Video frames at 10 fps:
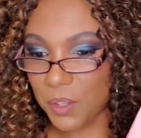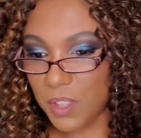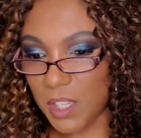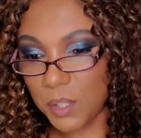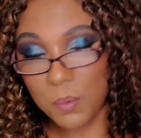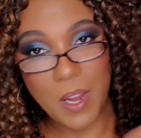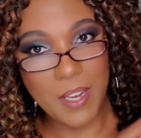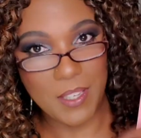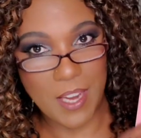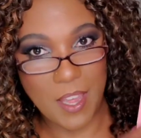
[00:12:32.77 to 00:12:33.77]
this
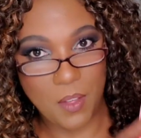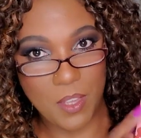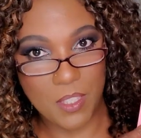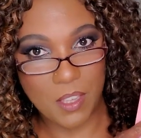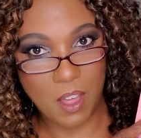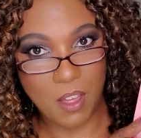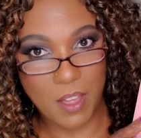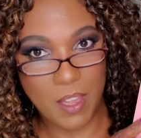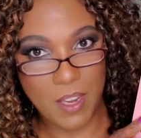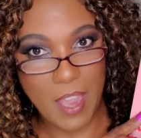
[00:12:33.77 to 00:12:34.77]
right now is
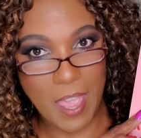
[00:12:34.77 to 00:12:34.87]
on